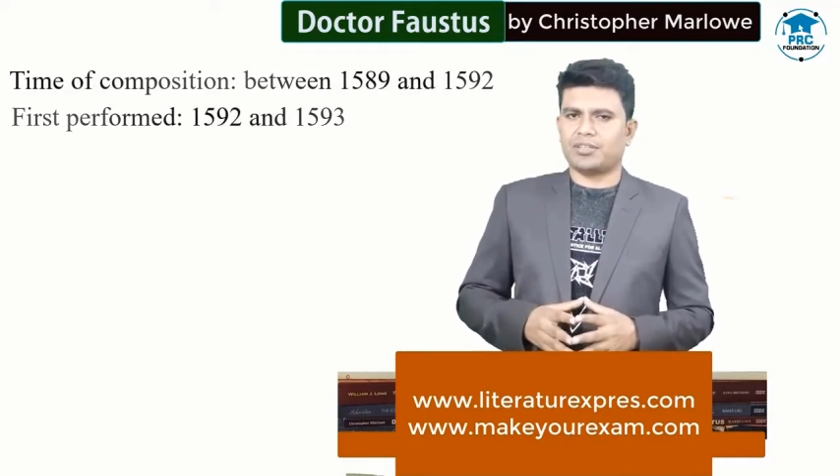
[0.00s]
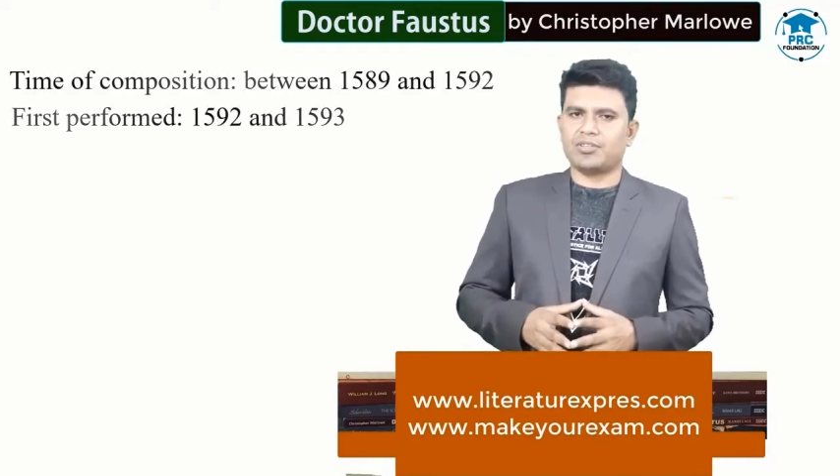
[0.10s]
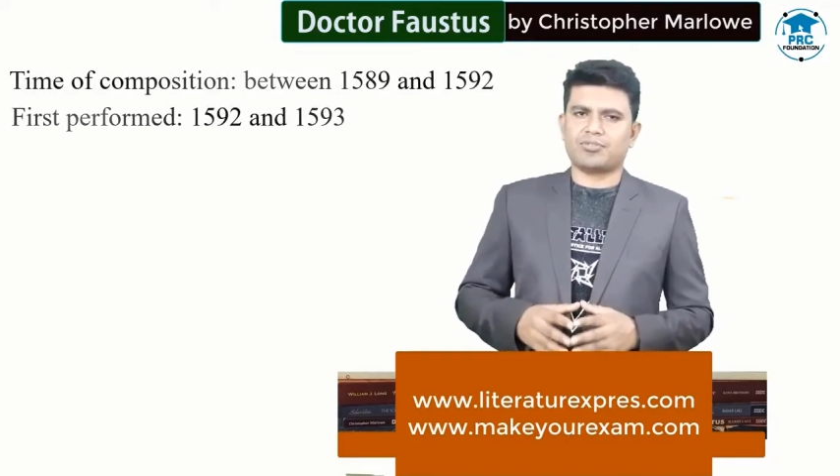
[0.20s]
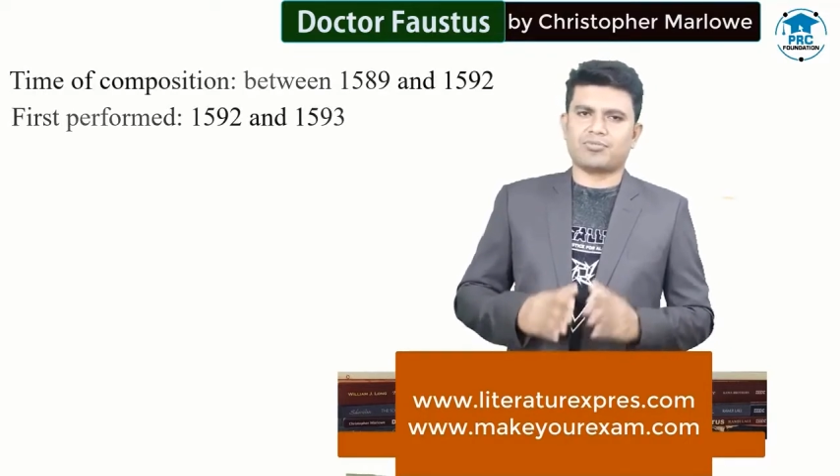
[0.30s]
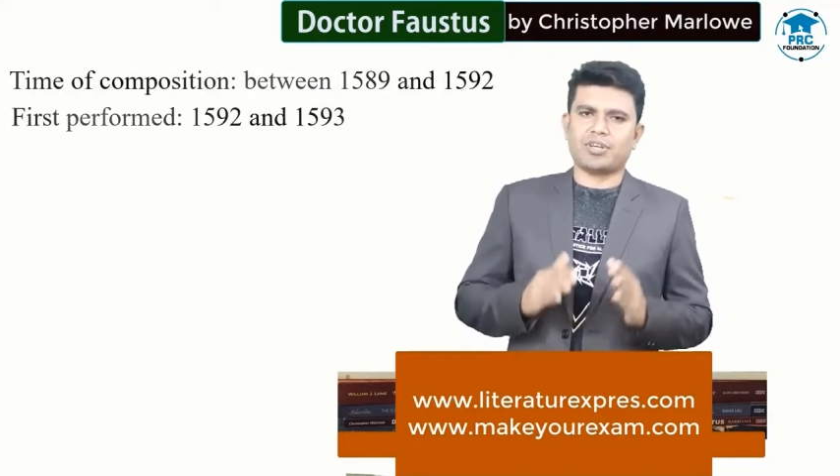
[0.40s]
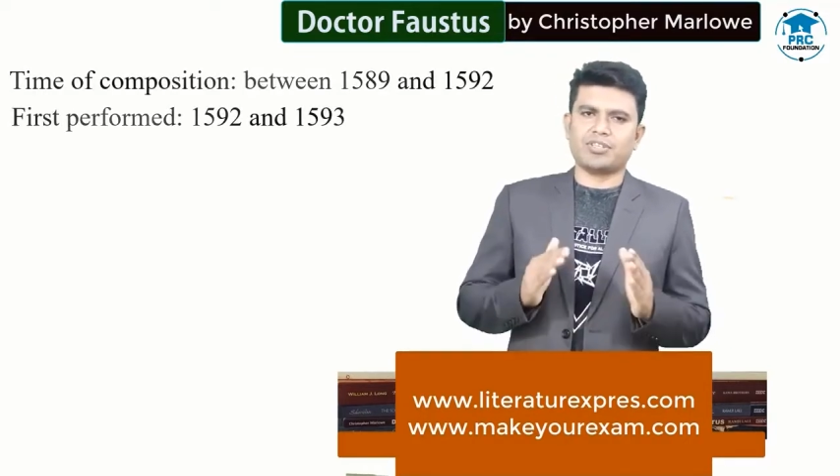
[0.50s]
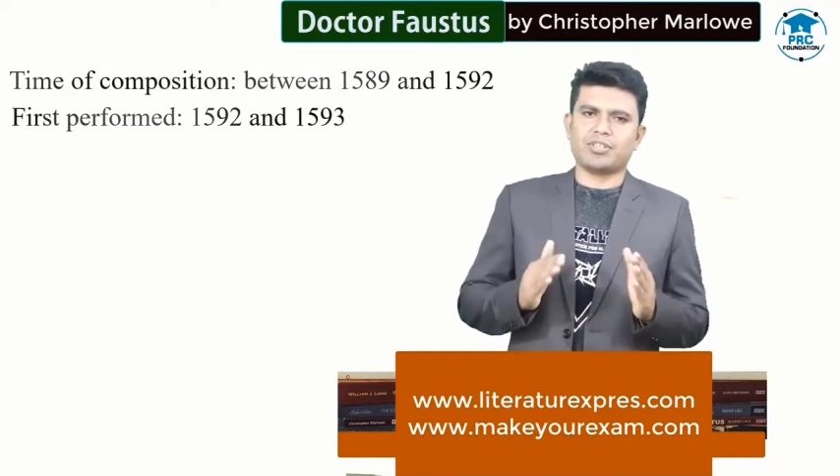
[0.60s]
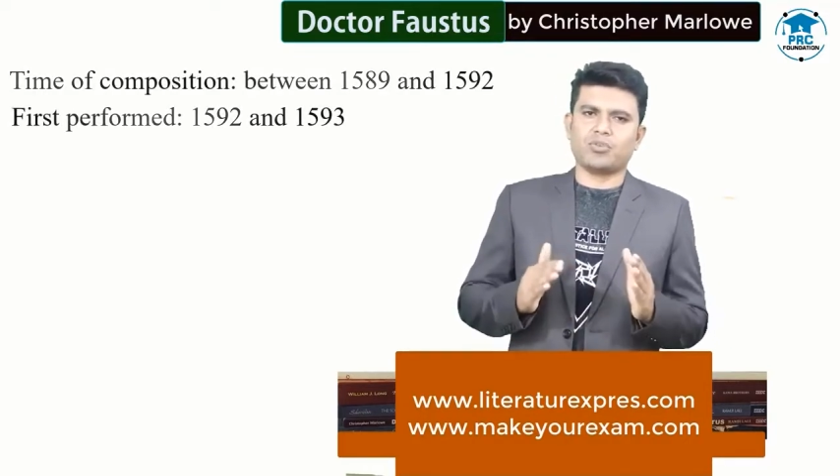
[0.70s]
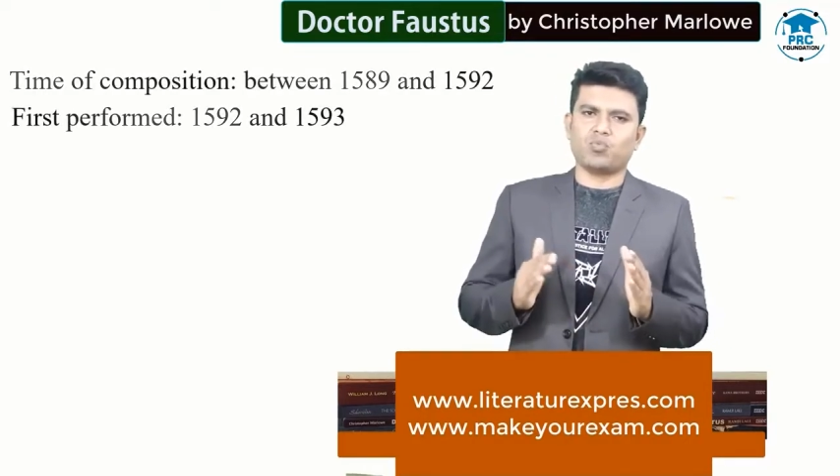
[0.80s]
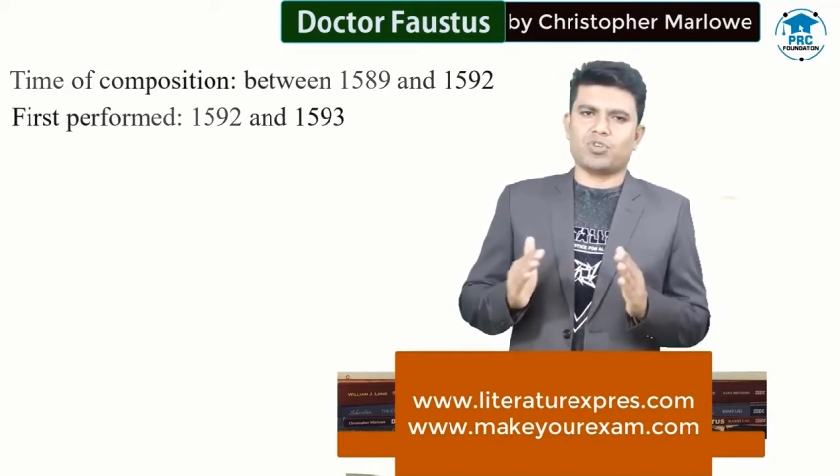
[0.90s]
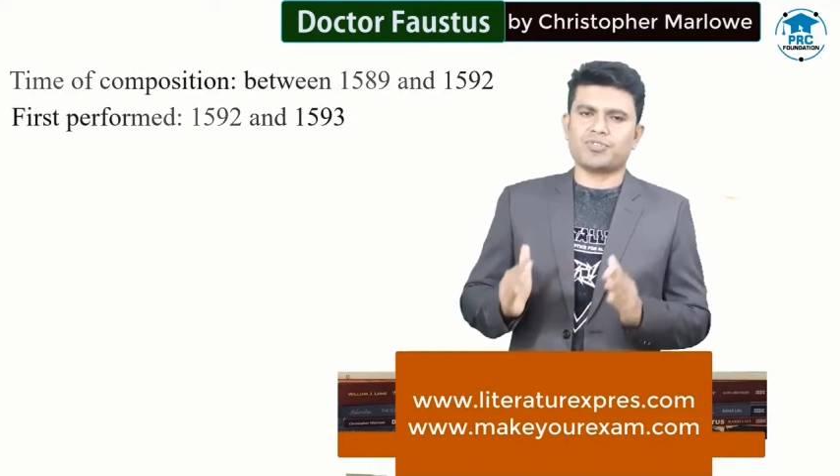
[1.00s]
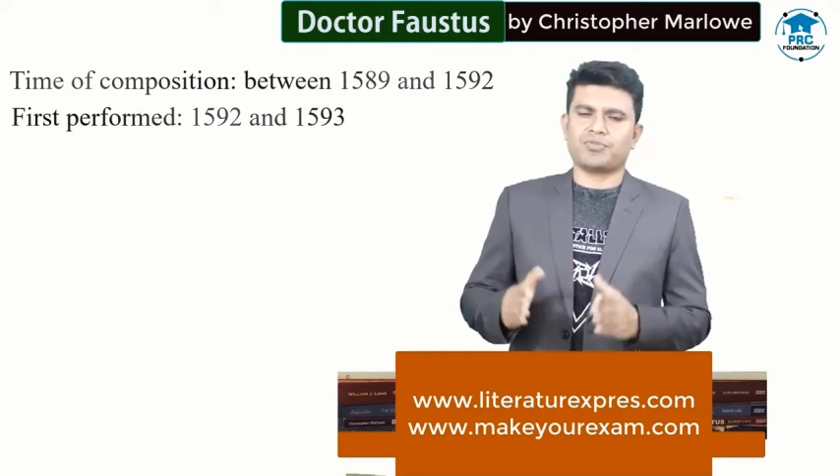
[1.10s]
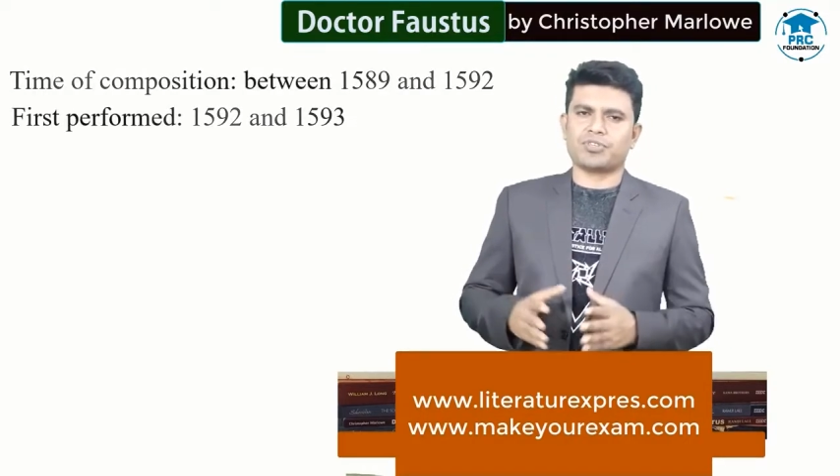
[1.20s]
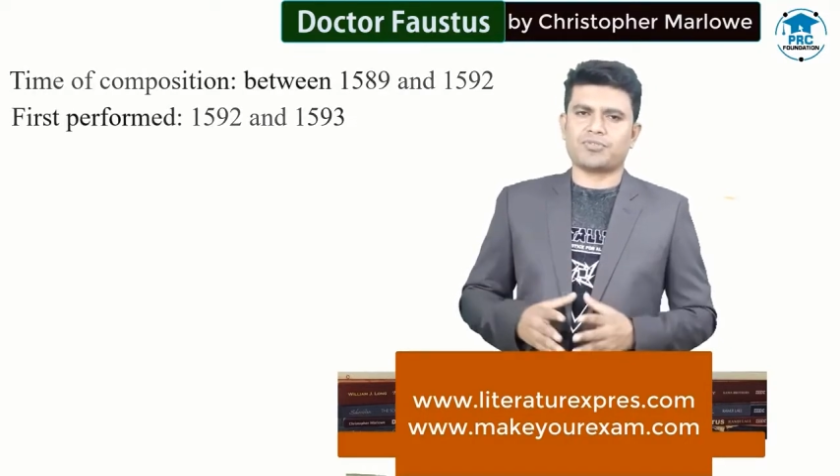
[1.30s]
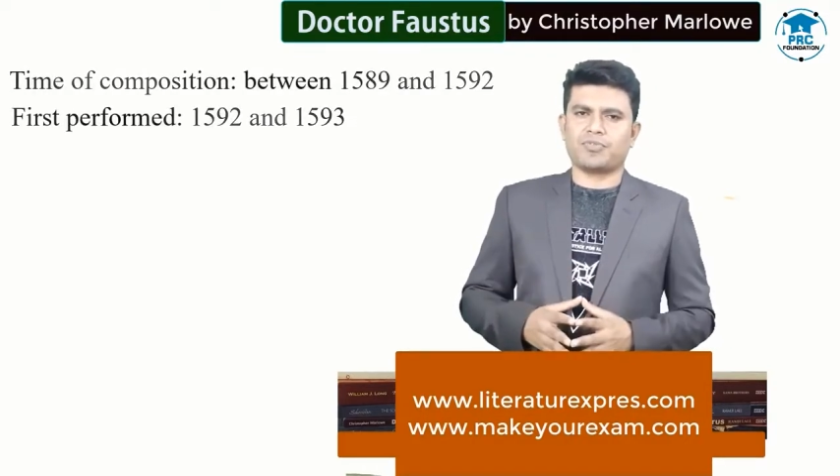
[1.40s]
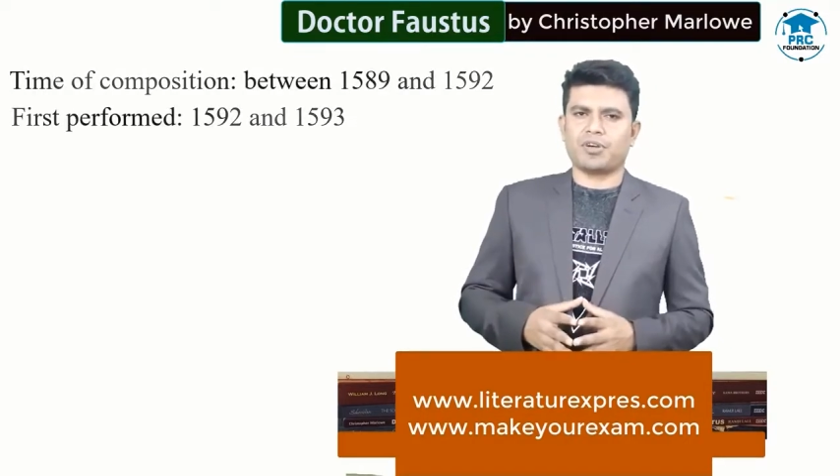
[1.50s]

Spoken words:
This tragedy was first